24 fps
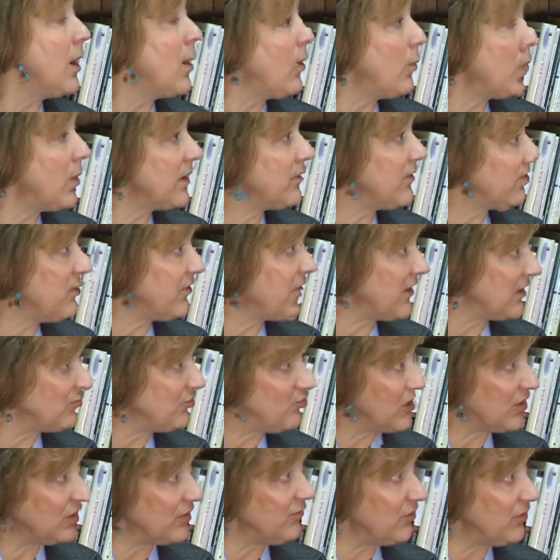One of the things
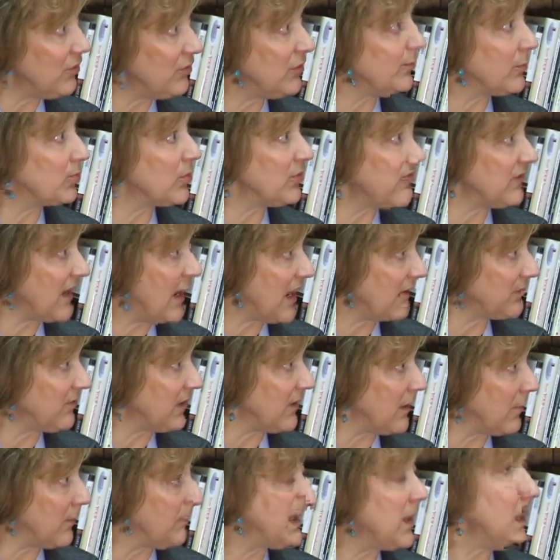you can do to protect
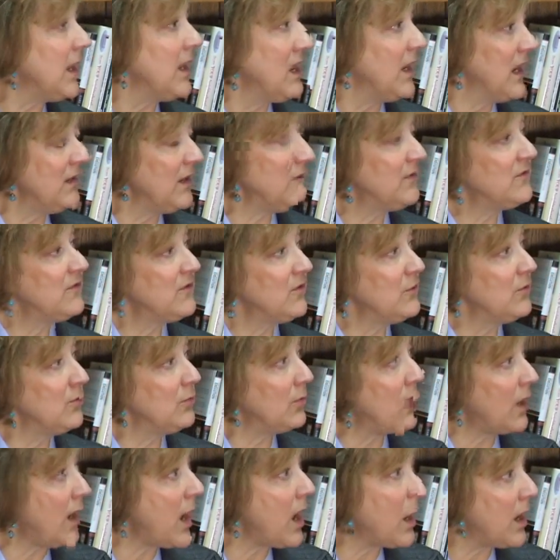them is
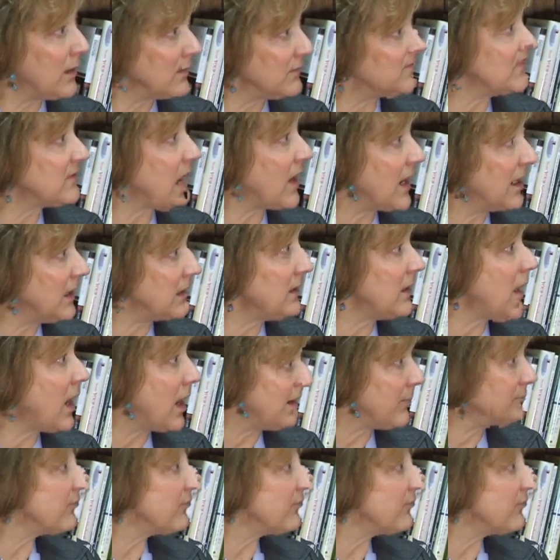to sign up